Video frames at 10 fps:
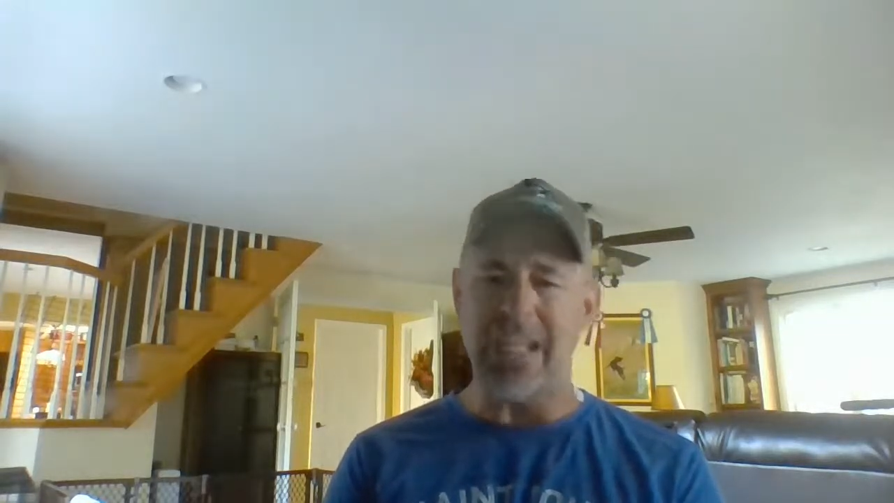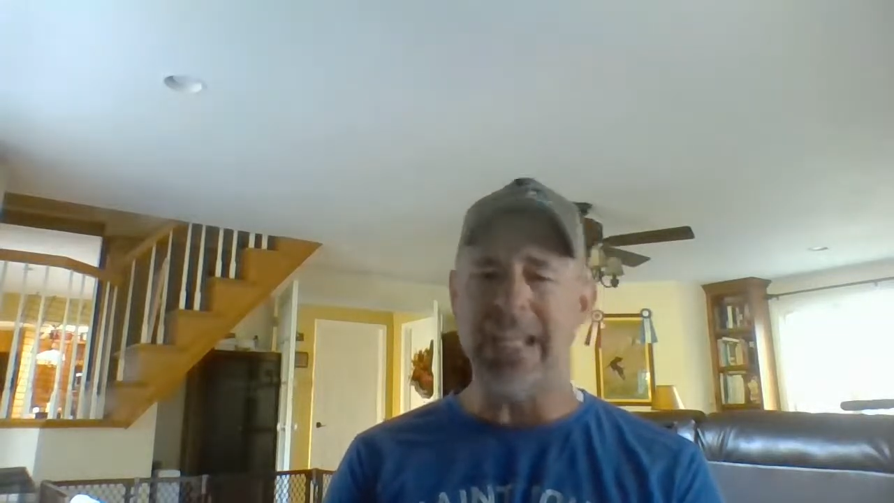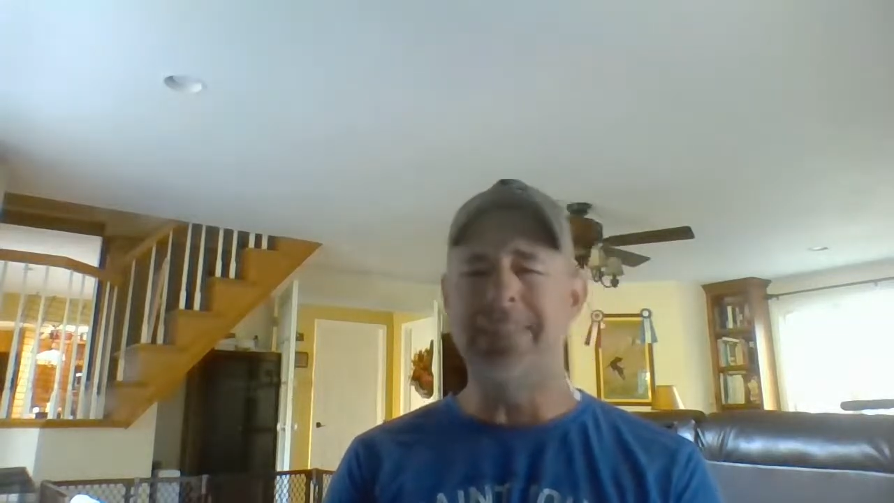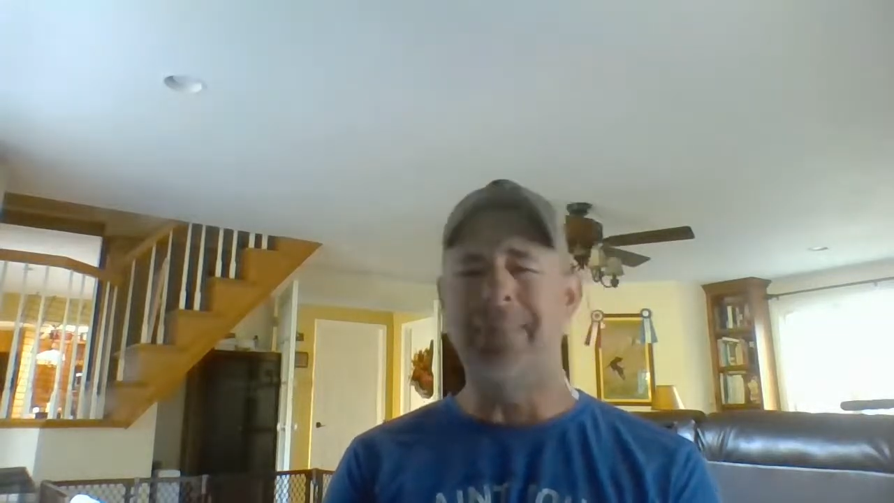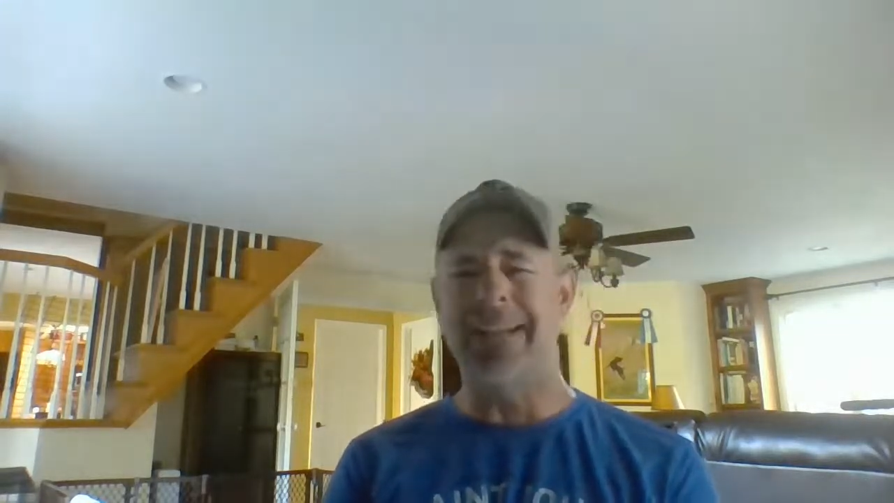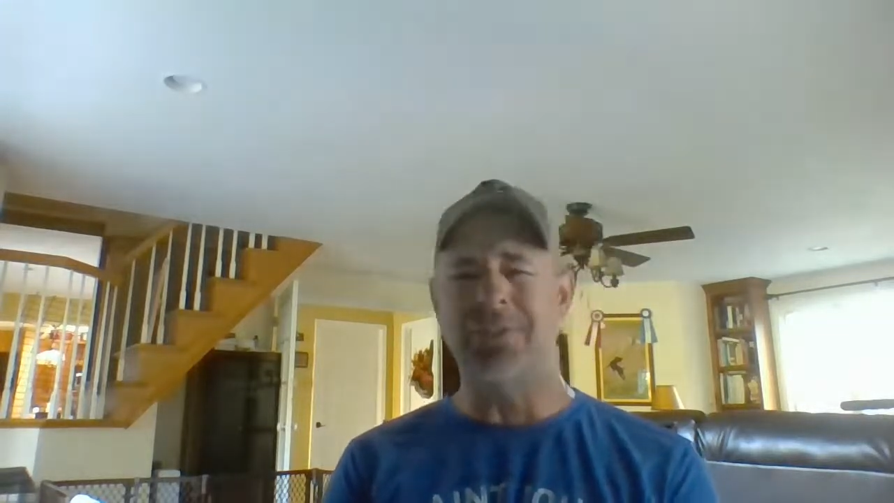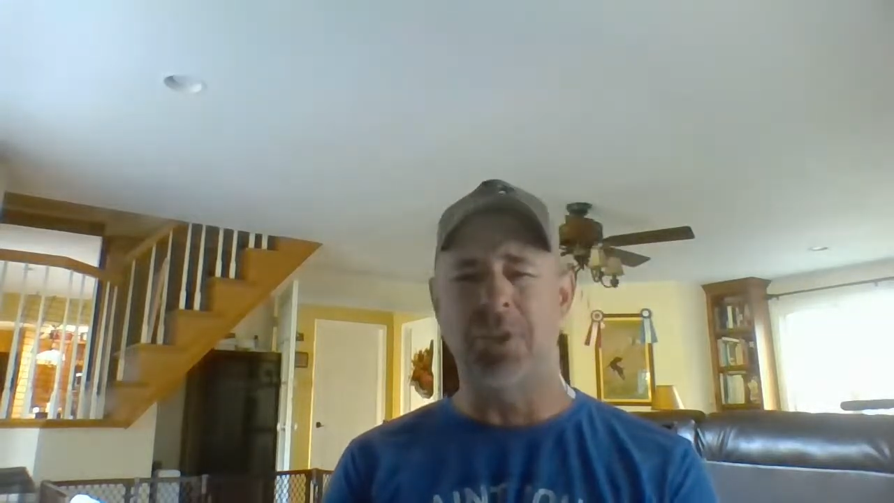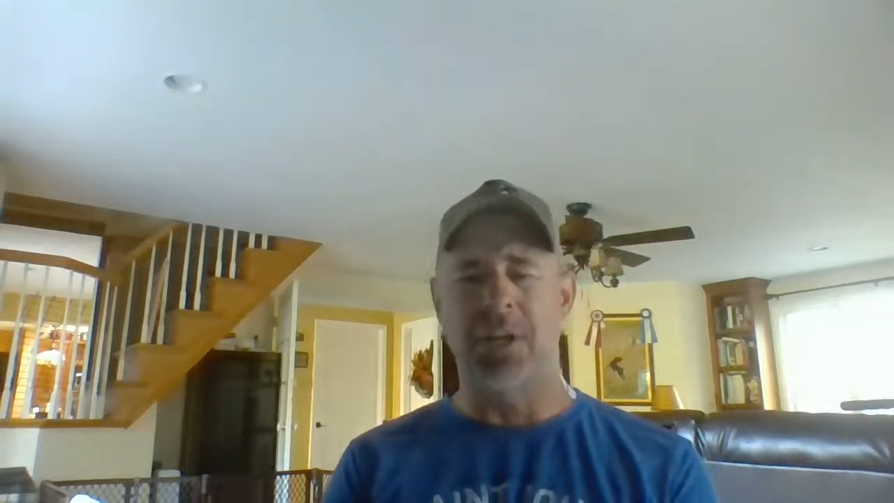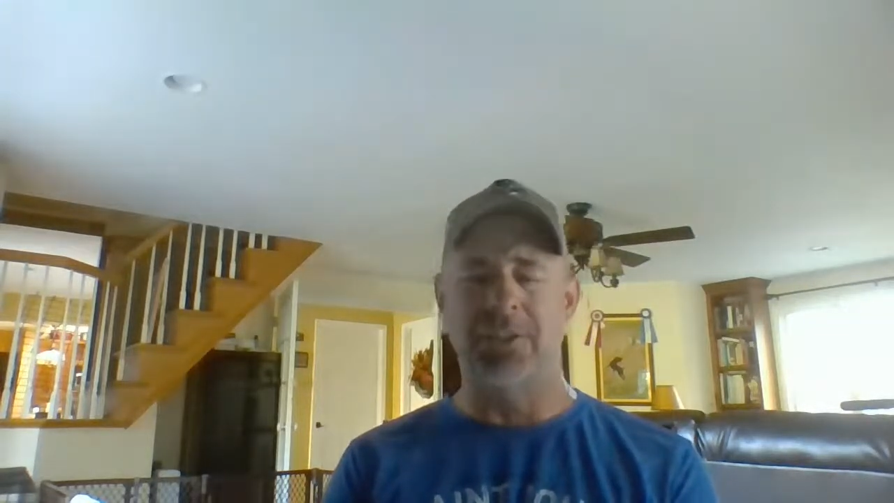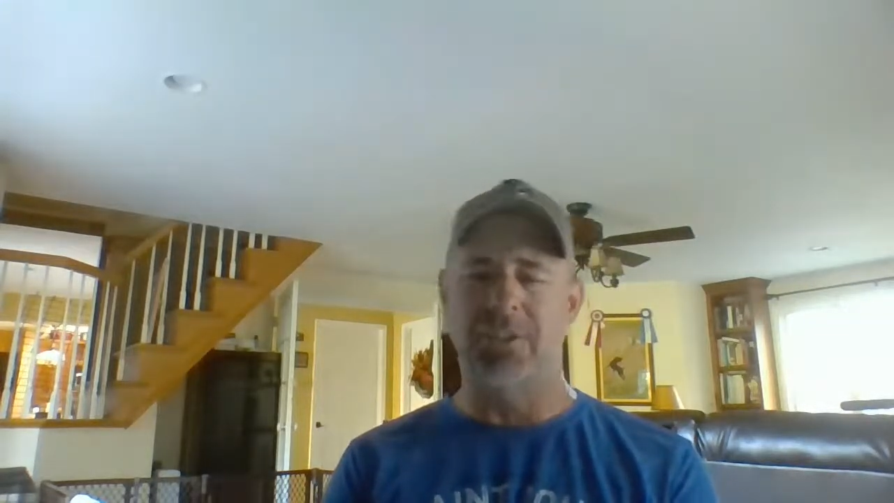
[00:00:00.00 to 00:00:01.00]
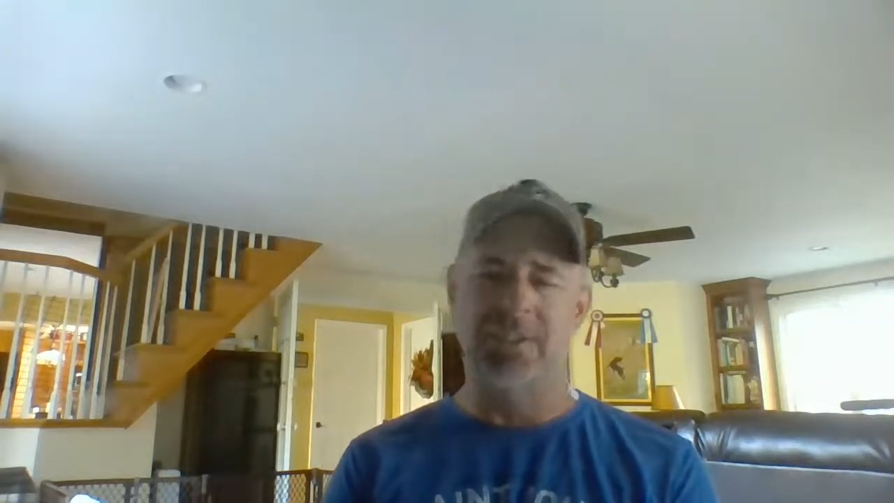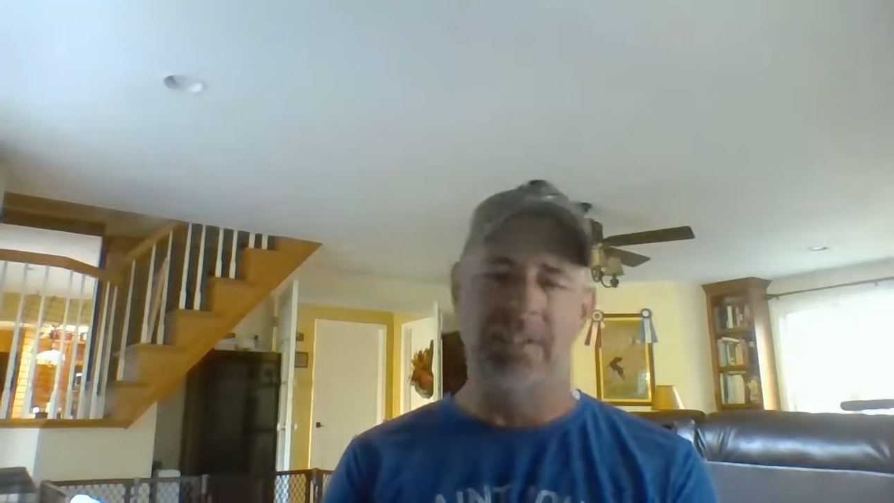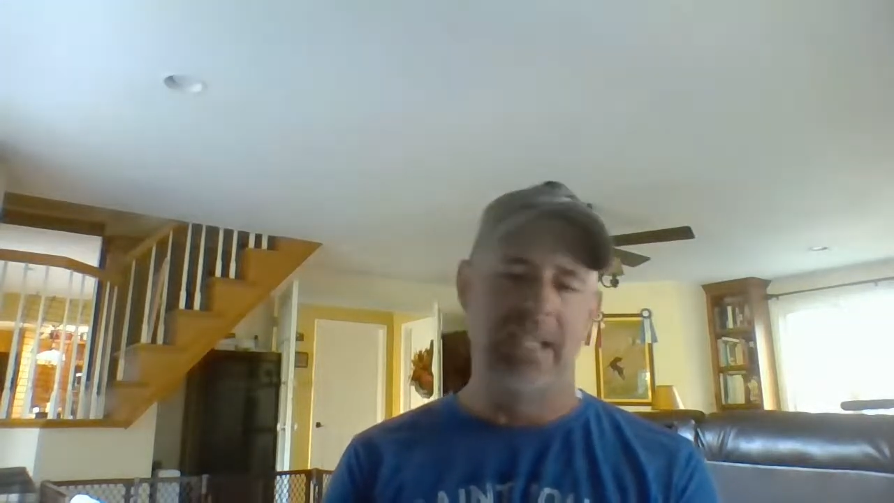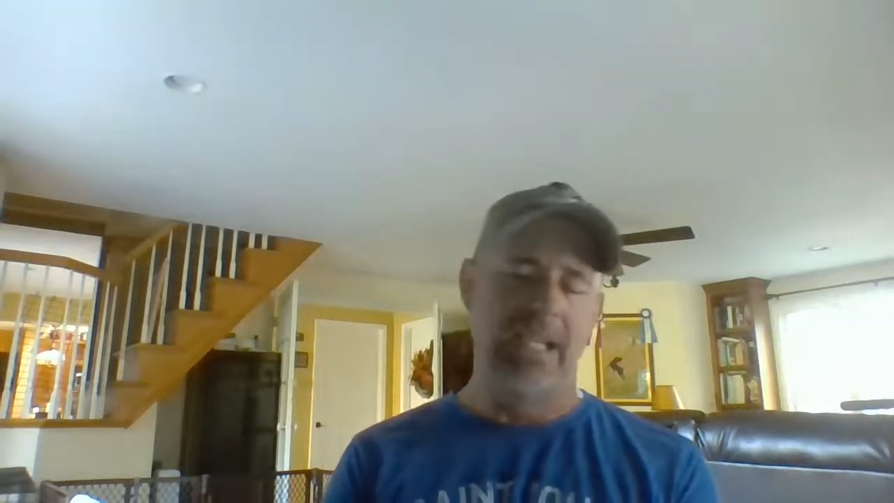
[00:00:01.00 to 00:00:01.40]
He's a master hunter.